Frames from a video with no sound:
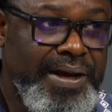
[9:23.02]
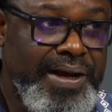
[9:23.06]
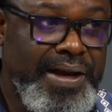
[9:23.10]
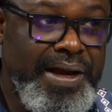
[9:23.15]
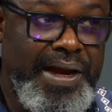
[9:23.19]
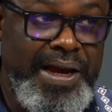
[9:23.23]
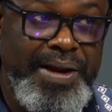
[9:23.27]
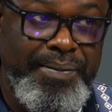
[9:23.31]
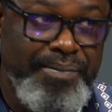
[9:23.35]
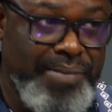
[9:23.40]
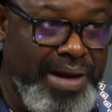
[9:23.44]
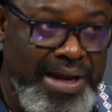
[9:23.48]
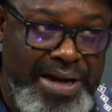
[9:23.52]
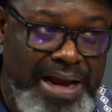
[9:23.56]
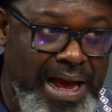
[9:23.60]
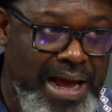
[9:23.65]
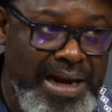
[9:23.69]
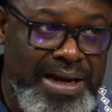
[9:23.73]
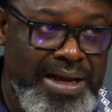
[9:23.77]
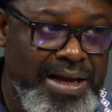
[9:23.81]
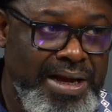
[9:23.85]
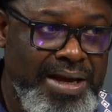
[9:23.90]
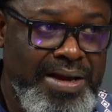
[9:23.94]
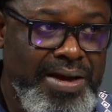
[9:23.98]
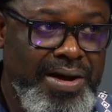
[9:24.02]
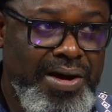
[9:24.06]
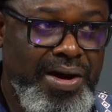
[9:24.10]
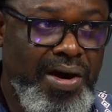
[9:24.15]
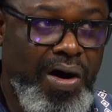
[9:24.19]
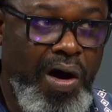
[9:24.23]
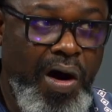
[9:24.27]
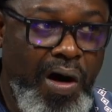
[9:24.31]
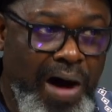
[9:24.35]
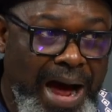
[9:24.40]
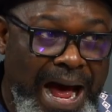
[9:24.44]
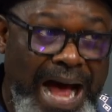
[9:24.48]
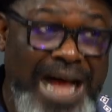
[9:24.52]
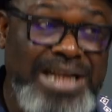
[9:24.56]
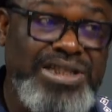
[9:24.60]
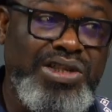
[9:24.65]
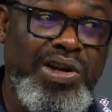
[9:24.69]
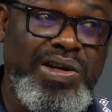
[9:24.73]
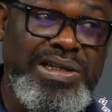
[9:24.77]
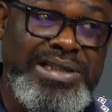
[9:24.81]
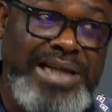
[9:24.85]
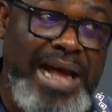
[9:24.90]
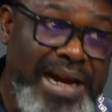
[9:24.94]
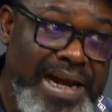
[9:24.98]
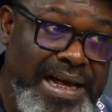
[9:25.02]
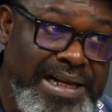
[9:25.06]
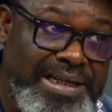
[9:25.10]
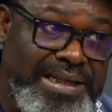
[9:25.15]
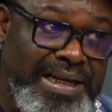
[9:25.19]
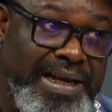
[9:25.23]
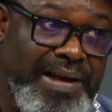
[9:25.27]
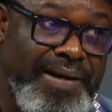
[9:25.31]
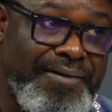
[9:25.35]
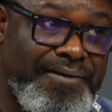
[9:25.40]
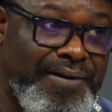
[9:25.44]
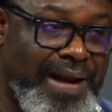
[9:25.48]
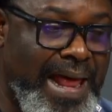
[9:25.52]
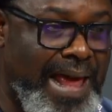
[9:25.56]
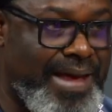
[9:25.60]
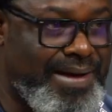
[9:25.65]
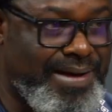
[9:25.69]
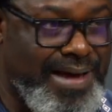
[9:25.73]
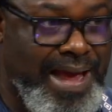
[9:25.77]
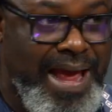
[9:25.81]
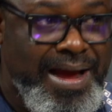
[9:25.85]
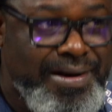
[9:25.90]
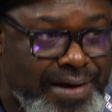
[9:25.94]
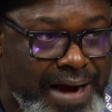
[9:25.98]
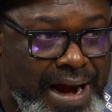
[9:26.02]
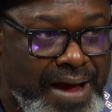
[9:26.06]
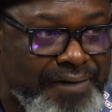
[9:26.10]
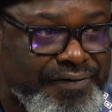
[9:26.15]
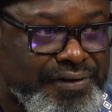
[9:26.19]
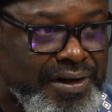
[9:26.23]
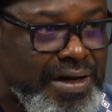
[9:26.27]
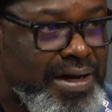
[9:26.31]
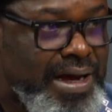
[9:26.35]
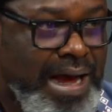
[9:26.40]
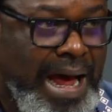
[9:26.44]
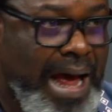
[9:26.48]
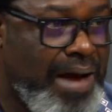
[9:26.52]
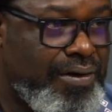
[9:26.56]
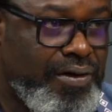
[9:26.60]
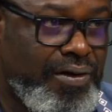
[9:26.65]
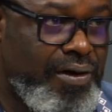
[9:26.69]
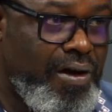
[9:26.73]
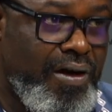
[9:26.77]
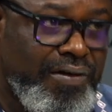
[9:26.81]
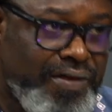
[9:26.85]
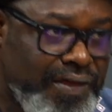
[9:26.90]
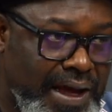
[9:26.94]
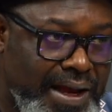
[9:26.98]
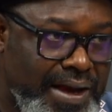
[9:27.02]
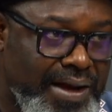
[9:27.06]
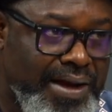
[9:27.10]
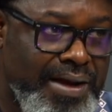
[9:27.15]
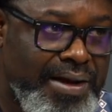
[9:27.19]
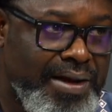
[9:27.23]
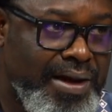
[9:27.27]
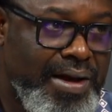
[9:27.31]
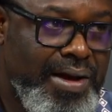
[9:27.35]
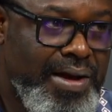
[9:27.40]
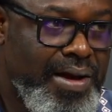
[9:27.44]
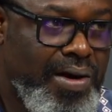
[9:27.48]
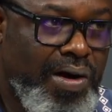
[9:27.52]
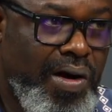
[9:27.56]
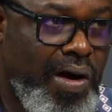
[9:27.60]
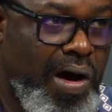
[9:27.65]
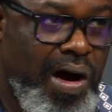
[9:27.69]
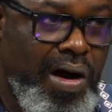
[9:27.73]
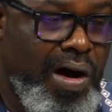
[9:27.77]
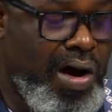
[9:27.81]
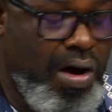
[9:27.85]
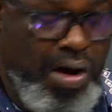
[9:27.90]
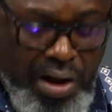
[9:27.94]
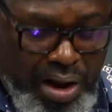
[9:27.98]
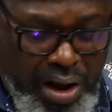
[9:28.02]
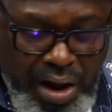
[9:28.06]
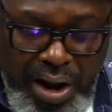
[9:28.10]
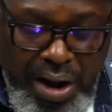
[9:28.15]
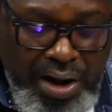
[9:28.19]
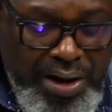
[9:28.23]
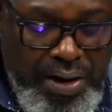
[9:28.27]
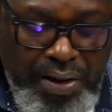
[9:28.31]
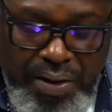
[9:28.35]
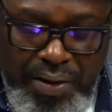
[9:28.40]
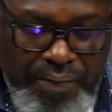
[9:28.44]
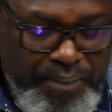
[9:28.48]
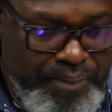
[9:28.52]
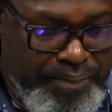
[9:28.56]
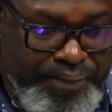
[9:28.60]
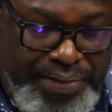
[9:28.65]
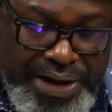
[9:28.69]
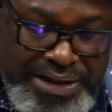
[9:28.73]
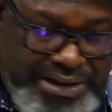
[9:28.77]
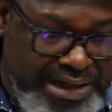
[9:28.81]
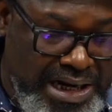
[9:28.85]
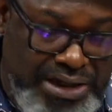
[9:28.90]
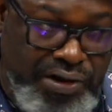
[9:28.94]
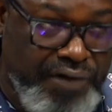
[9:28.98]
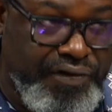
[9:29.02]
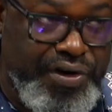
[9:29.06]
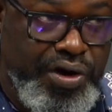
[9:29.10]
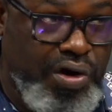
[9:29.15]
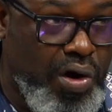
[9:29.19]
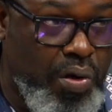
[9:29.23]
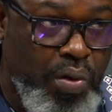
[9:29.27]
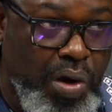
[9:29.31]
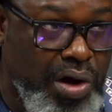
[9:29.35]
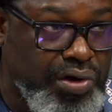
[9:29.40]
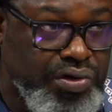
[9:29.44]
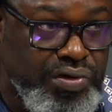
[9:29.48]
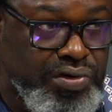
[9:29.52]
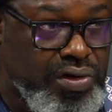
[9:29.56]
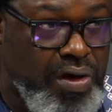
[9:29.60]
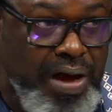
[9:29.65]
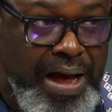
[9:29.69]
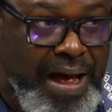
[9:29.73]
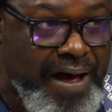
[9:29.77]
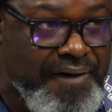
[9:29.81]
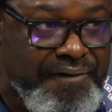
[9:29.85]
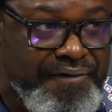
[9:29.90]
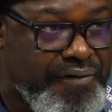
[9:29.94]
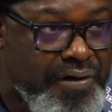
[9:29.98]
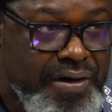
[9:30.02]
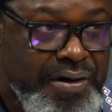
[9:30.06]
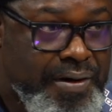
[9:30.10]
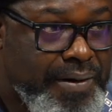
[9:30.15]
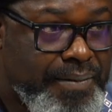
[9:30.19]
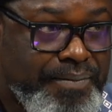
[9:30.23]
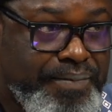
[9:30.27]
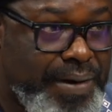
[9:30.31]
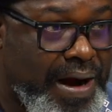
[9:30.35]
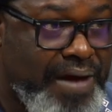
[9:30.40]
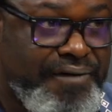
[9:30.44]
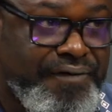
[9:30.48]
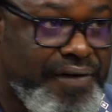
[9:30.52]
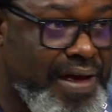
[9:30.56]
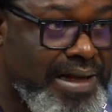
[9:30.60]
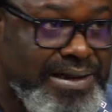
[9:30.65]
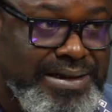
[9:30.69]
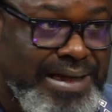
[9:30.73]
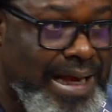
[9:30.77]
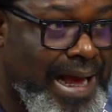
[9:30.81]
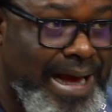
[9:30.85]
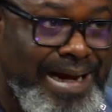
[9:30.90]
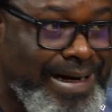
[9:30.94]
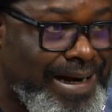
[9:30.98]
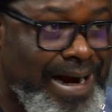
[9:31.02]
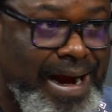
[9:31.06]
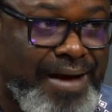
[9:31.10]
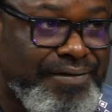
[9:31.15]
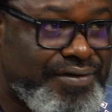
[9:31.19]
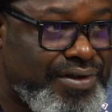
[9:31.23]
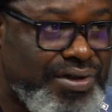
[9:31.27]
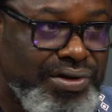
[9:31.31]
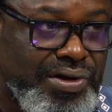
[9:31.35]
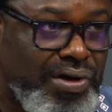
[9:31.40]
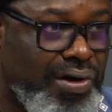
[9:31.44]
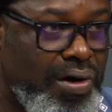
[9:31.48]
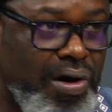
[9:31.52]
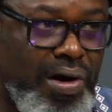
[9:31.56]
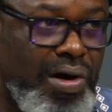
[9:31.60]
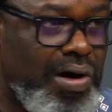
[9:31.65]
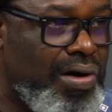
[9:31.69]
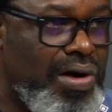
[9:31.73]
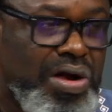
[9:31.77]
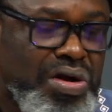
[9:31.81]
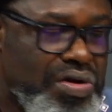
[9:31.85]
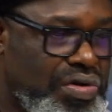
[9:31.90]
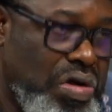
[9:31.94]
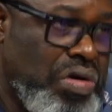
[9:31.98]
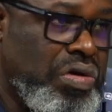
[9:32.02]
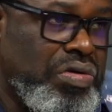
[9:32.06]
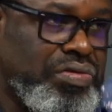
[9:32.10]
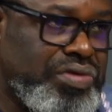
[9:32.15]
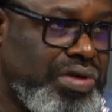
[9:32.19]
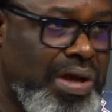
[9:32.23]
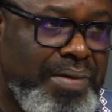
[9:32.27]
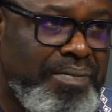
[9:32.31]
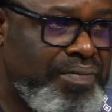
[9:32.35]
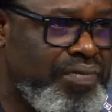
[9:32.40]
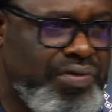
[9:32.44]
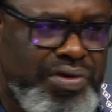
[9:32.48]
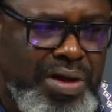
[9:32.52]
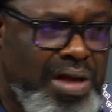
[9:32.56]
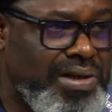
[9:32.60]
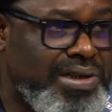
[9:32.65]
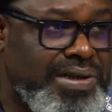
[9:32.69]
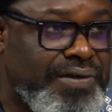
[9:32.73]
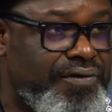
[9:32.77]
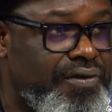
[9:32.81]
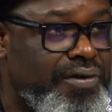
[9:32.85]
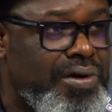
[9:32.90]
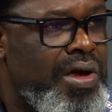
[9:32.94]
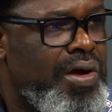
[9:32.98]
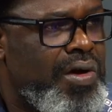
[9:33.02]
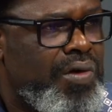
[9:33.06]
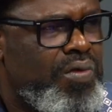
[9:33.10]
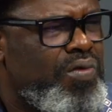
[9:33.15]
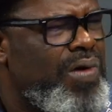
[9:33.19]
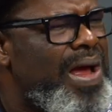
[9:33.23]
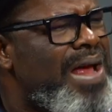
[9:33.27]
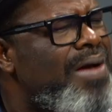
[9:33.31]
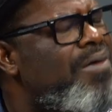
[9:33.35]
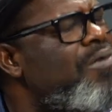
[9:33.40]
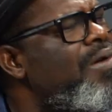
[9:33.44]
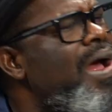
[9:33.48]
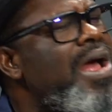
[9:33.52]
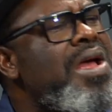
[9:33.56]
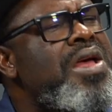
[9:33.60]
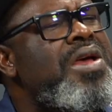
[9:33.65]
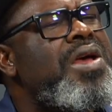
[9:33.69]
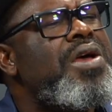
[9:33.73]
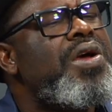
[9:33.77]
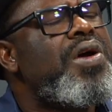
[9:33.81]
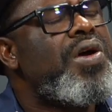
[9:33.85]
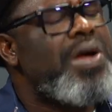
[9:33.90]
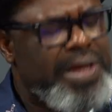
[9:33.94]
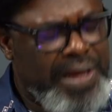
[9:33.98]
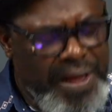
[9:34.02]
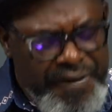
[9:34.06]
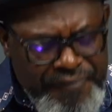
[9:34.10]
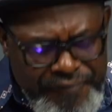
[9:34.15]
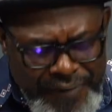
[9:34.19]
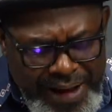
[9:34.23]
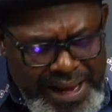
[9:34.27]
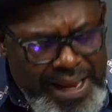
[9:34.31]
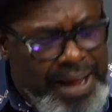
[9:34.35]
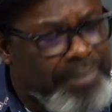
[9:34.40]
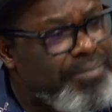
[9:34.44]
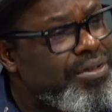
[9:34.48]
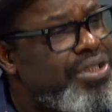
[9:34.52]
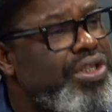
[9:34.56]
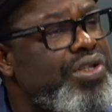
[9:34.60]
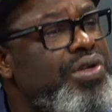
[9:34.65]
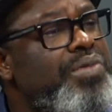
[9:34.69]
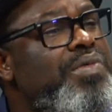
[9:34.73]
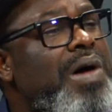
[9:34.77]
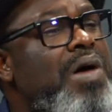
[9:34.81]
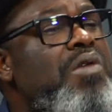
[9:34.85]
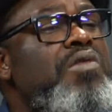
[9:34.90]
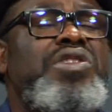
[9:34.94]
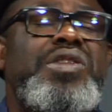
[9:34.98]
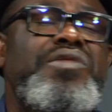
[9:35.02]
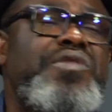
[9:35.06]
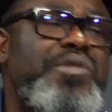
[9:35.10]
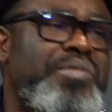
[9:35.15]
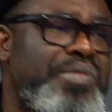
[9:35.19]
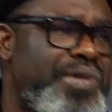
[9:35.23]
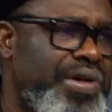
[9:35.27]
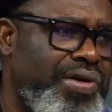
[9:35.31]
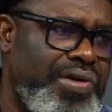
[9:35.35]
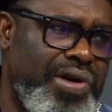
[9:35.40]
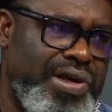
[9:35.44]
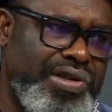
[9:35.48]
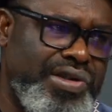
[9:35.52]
immediately, or has alternative like aircraft. I do not think, or all presidents of the whole world do not have private aircraft, or no, some don't even. Where if I am Tinubu, I won't even be going to